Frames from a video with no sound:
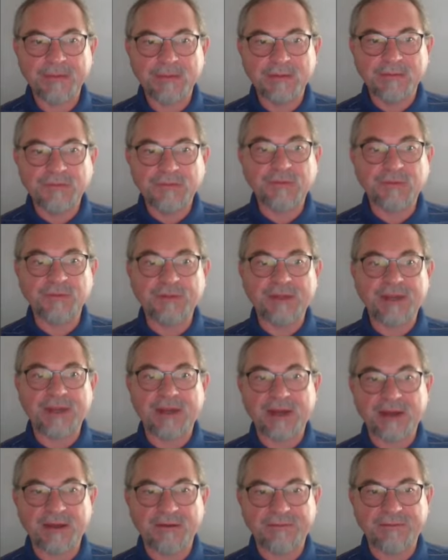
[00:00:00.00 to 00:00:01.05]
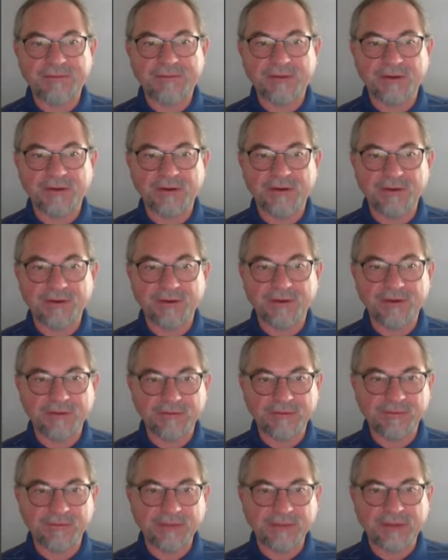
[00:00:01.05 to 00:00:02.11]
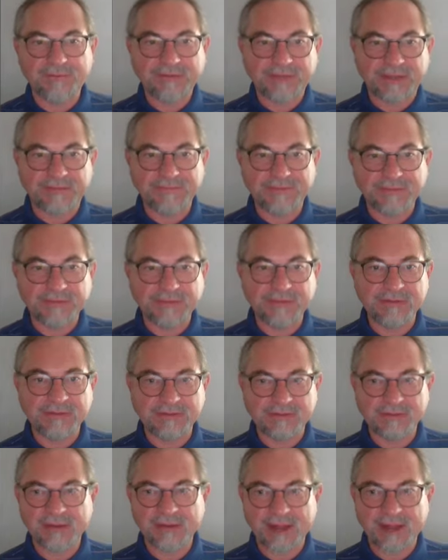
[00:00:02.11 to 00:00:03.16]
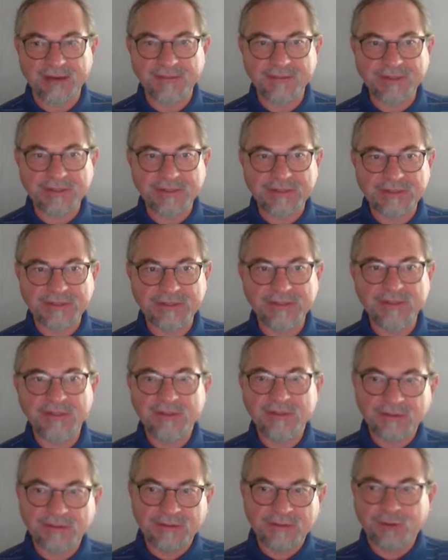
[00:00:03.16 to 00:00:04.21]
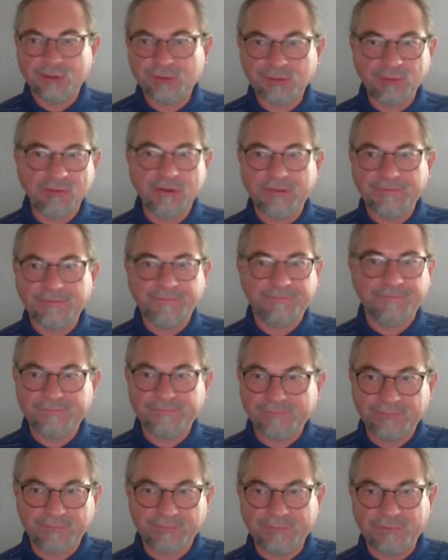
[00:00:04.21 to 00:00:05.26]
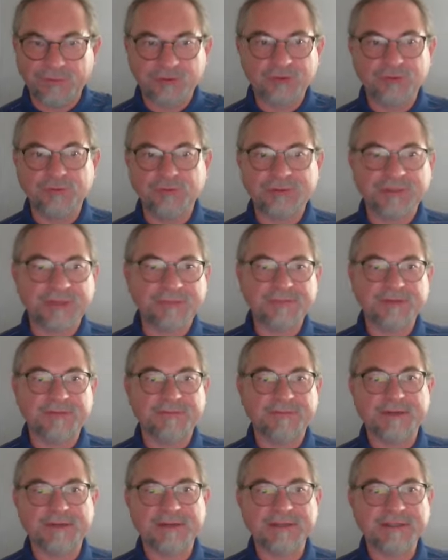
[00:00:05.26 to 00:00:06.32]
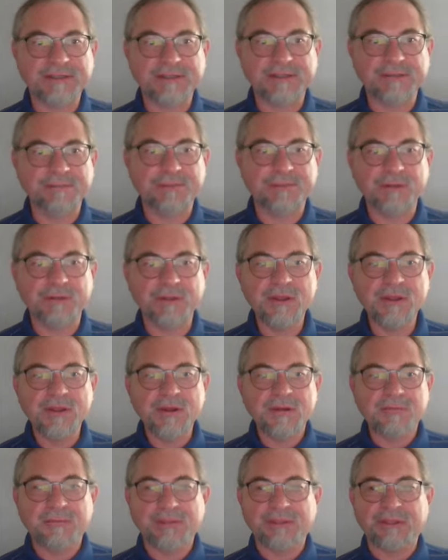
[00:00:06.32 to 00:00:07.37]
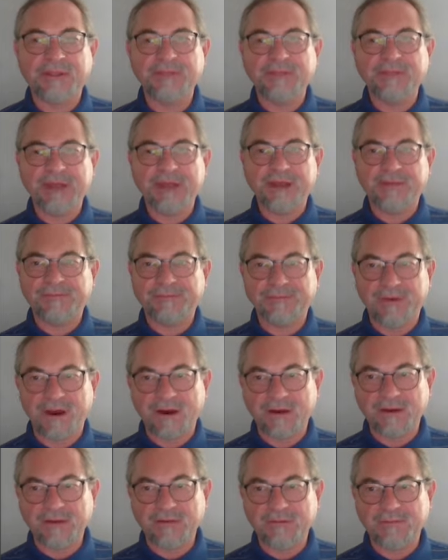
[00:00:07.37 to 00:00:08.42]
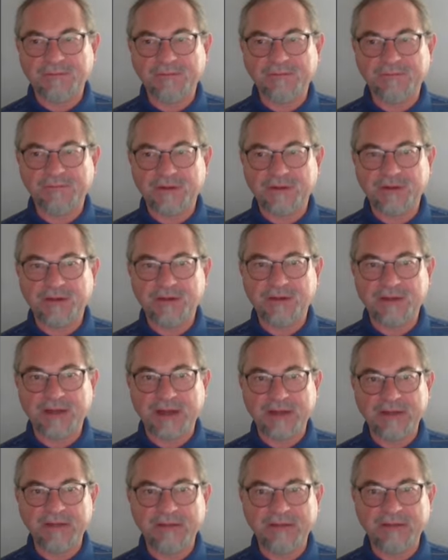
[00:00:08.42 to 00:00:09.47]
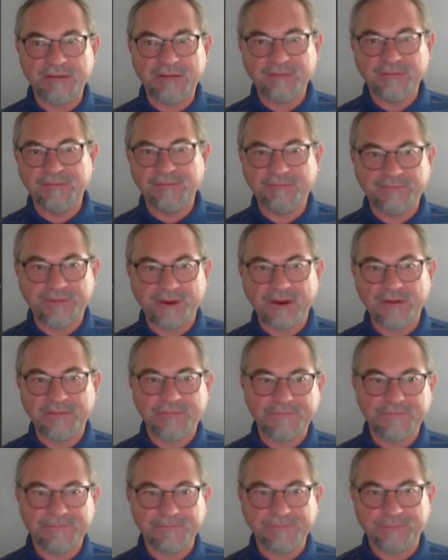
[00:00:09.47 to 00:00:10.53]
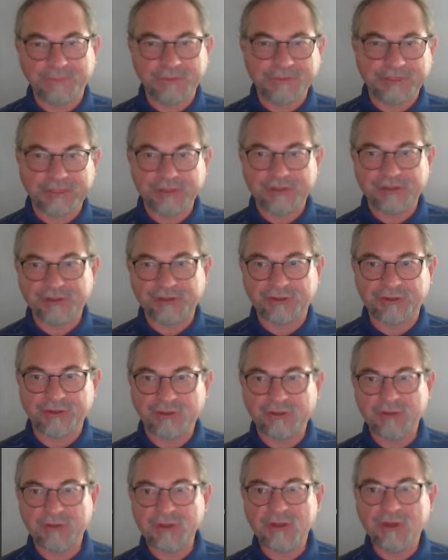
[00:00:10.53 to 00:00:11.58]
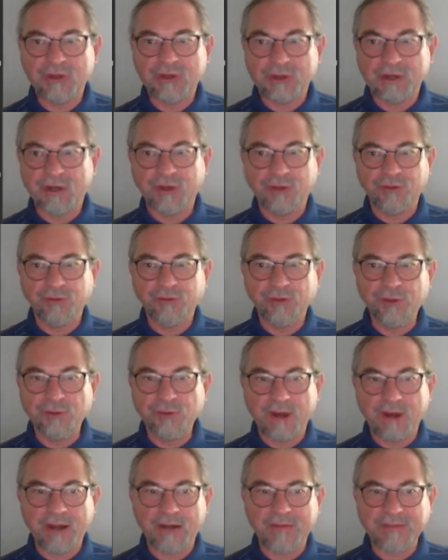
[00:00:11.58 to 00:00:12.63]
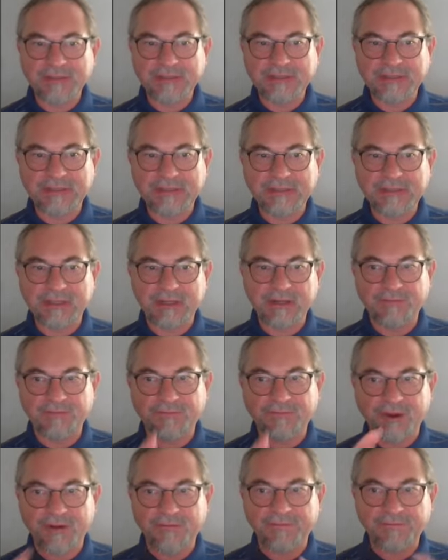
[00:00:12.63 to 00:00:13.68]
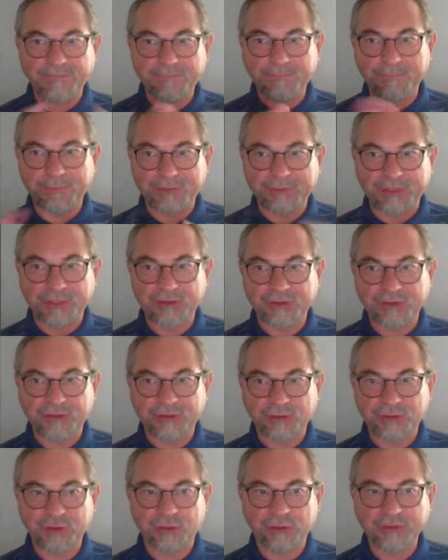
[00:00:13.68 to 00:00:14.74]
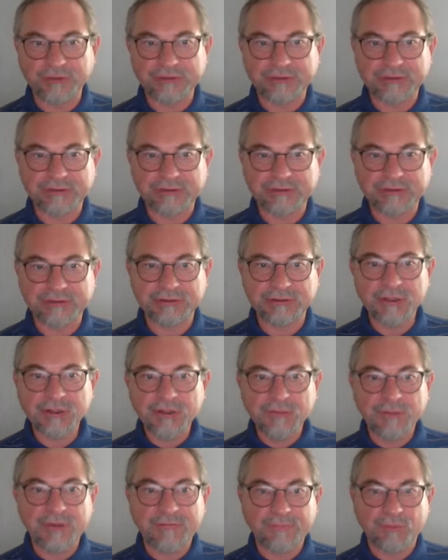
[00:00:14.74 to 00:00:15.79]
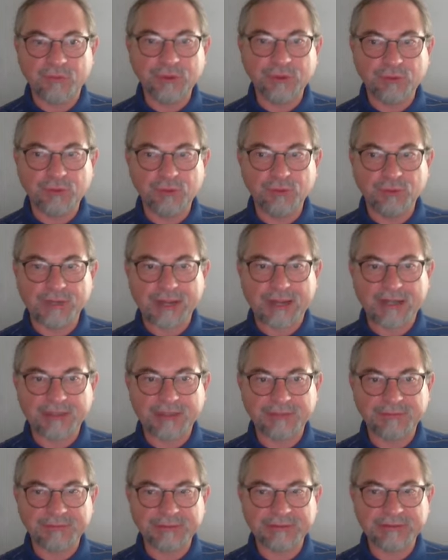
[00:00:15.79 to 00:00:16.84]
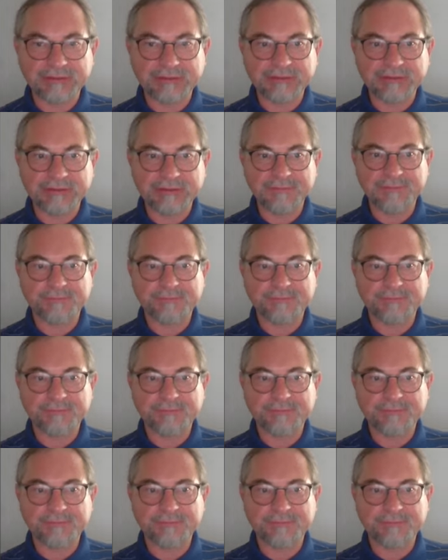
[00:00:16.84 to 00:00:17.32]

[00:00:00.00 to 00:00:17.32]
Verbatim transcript: So we have uh, we have seven elements, two of the first two steps are very simple, but then we have five uh, and five potential uh, new elements, uh, five potential choices. We have only two cache misses.